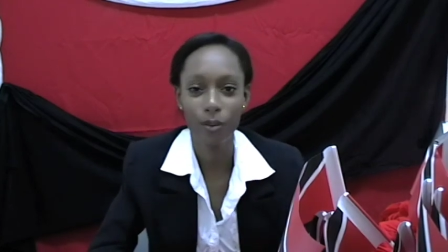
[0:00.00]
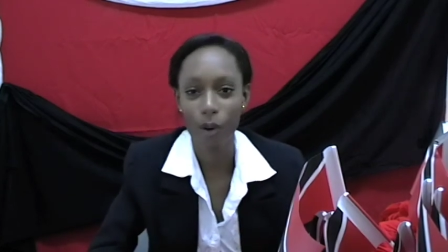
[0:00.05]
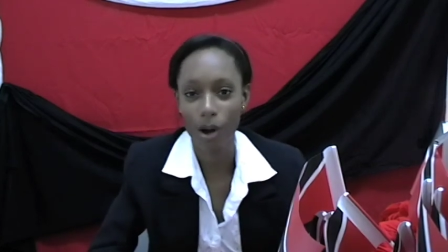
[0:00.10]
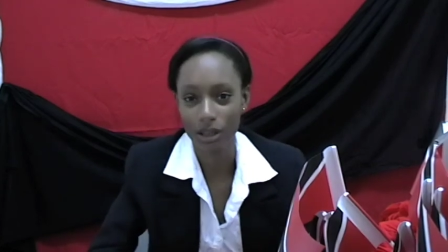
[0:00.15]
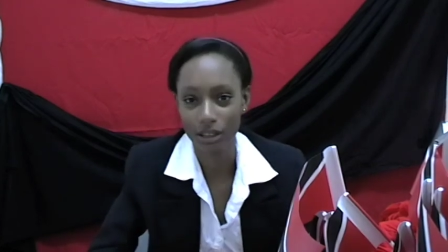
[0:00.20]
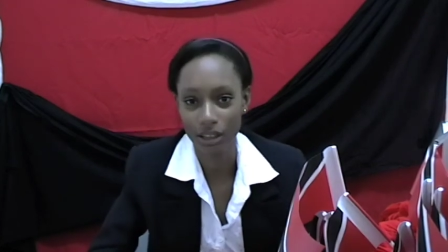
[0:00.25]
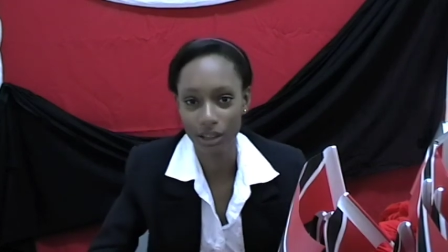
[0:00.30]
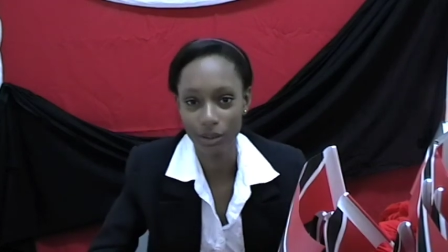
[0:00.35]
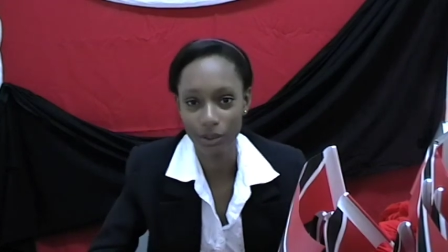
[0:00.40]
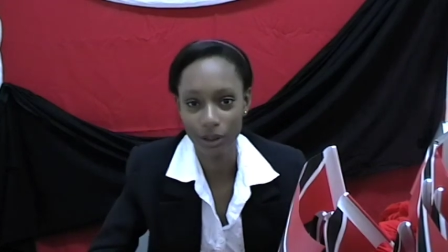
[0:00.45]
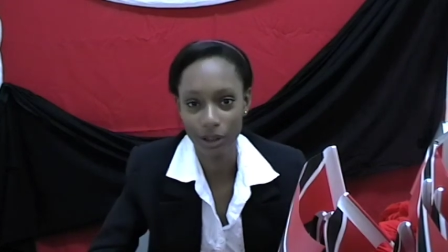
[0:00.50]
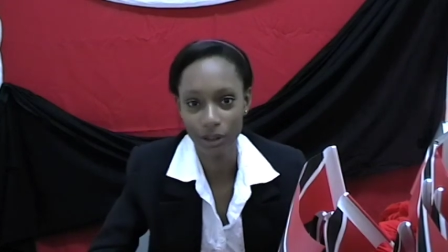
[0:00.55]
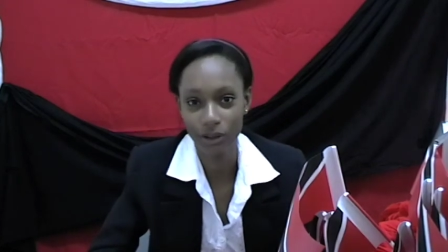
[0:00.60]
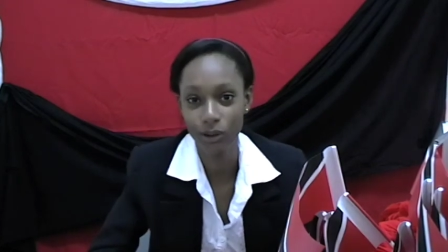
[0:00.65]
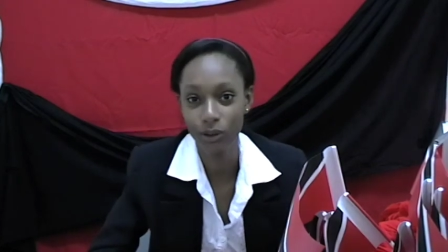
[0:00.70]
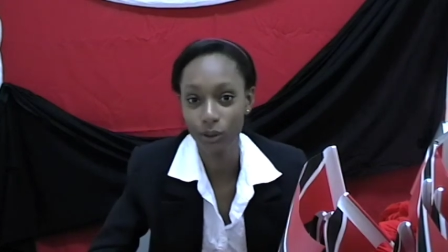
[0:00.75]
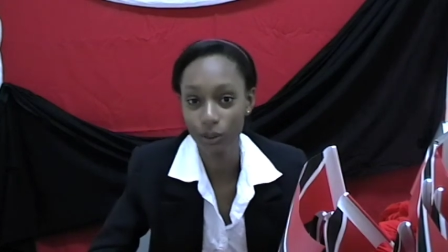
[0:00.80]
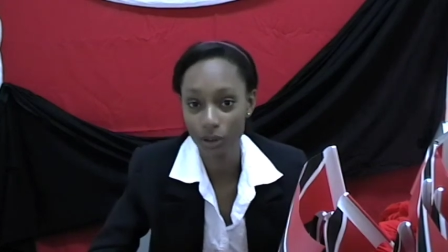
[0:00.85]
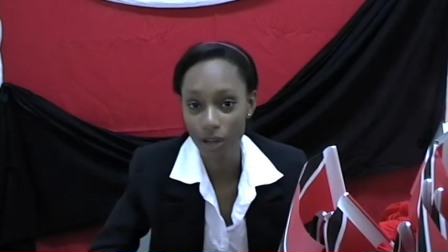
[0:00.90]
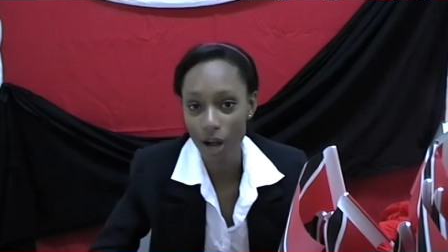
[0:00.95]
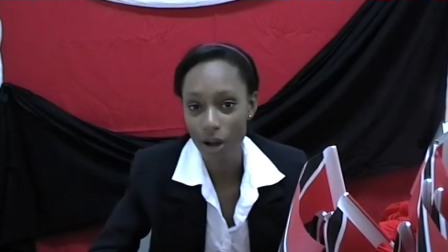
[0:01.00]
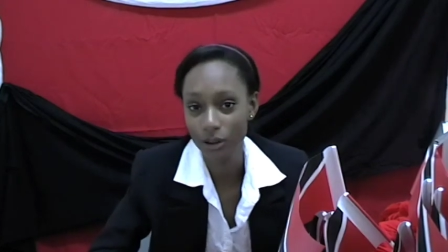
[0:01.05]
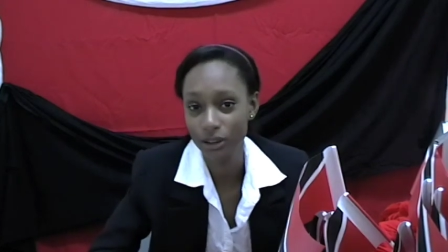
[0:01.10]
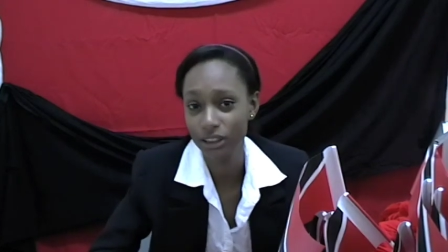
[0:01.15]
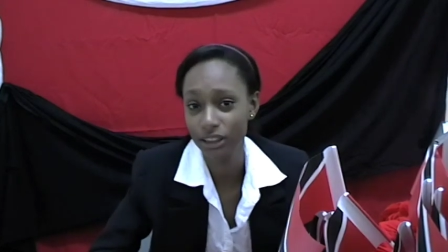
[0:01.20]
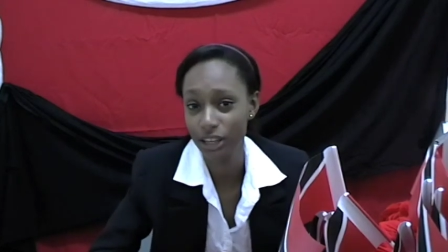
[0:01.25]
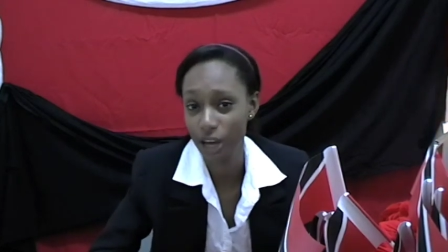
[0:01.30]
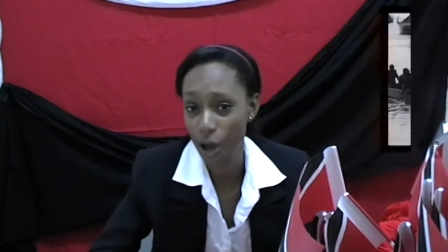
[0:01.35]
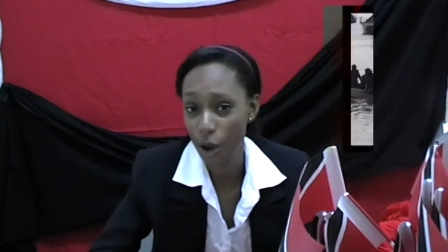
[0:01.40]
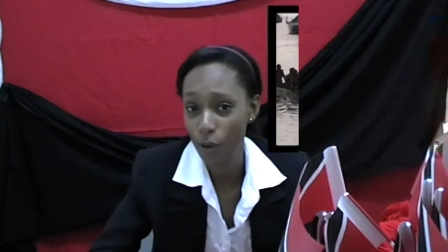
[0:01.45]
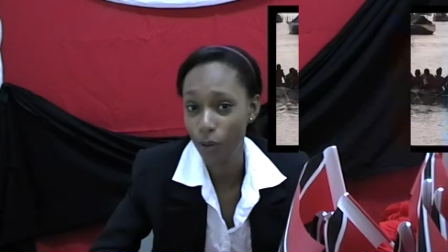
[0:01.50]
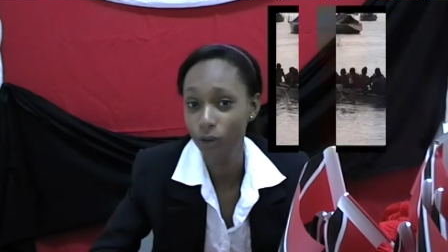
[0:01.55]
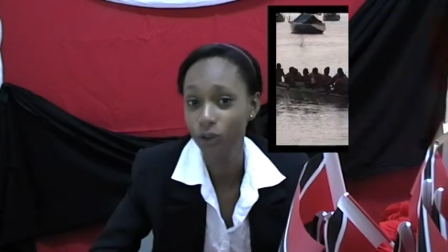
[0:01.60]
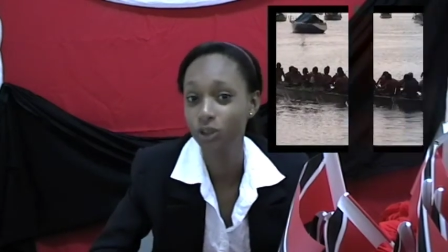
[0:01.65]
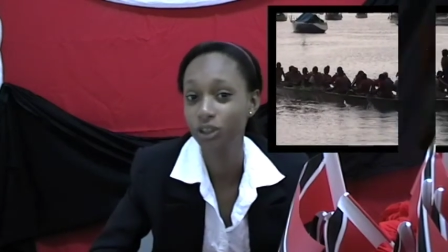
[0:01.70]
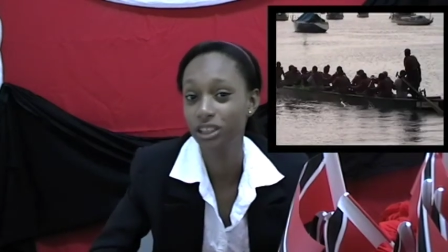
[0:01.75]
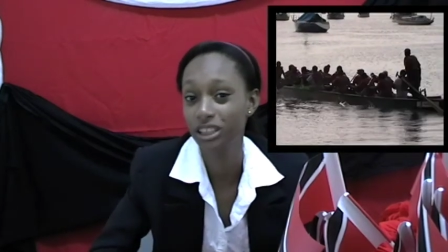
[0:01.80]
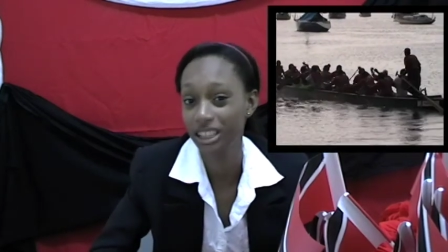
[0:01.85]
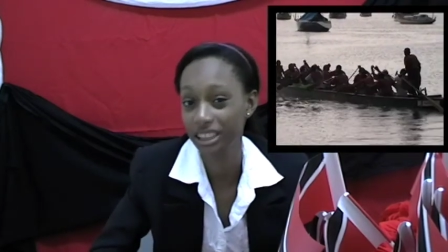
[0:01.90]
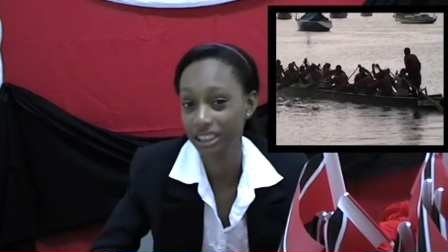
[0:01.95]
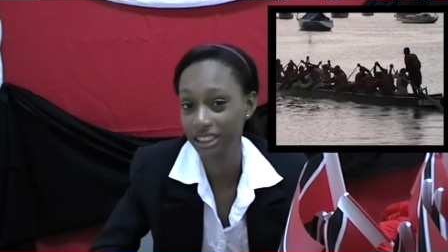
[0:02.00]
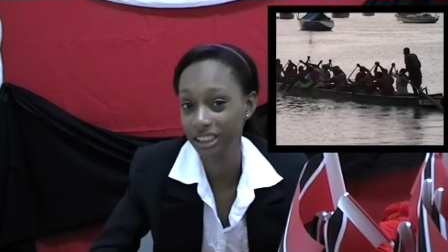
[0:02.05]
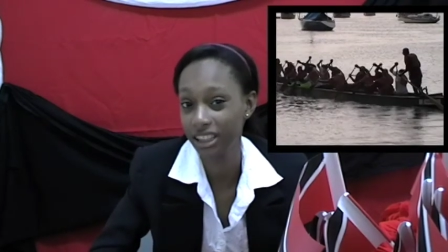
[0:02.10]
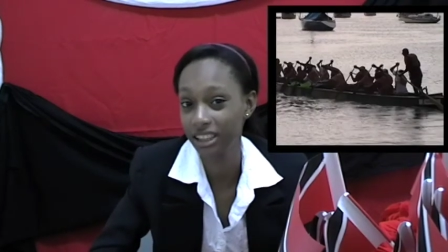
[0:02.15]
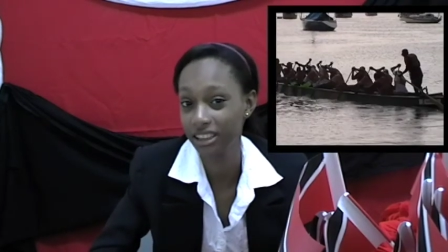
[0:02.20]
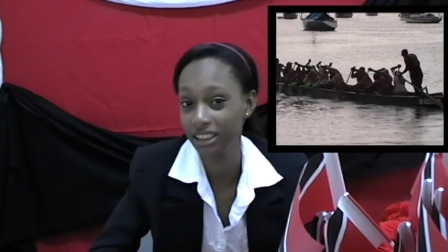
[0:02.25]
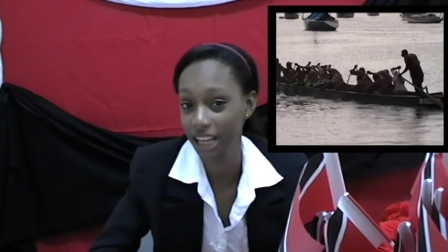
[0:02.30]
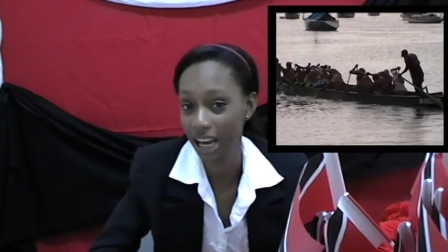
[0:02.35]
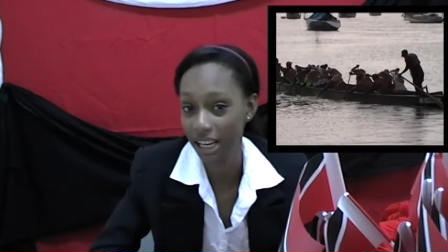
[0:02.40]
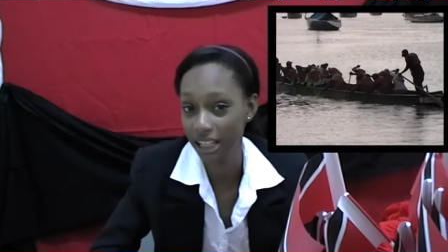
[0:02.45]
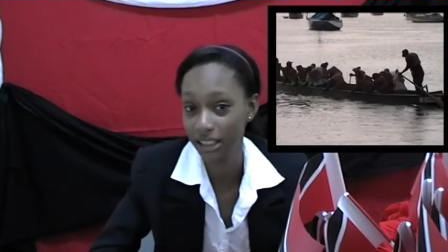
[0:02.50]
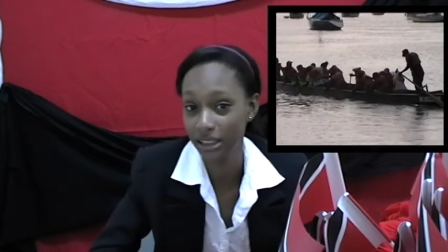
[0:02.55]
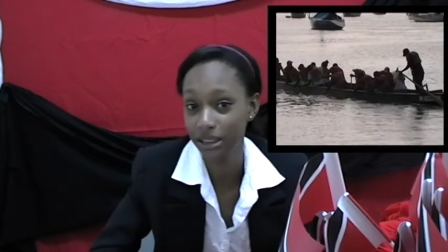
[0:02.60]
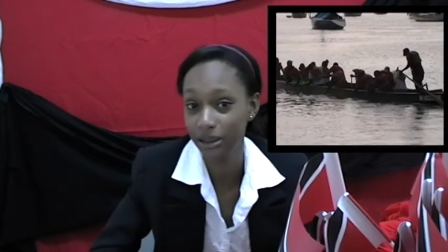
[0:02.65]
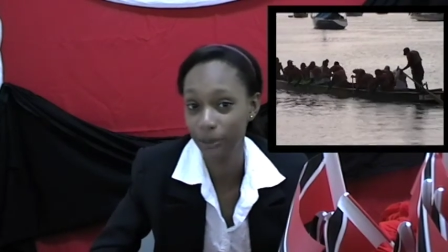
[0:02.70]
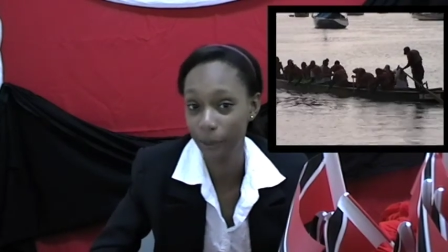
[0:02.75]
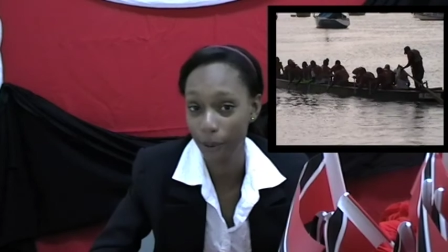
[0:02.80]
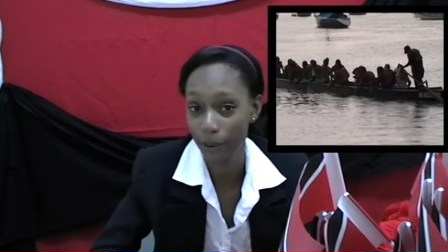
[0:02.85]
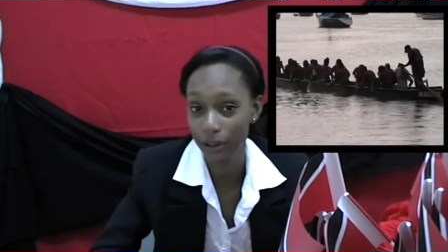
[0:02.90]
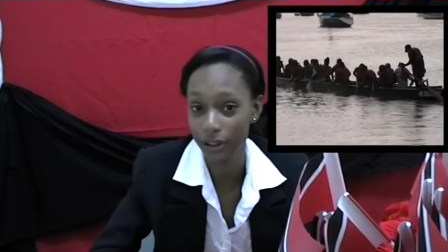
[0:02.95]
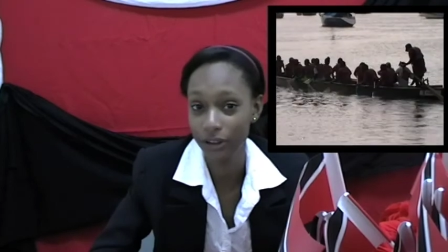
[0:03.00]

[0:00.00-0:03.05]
wondered what a 2,000-year-old traditional Chinese sport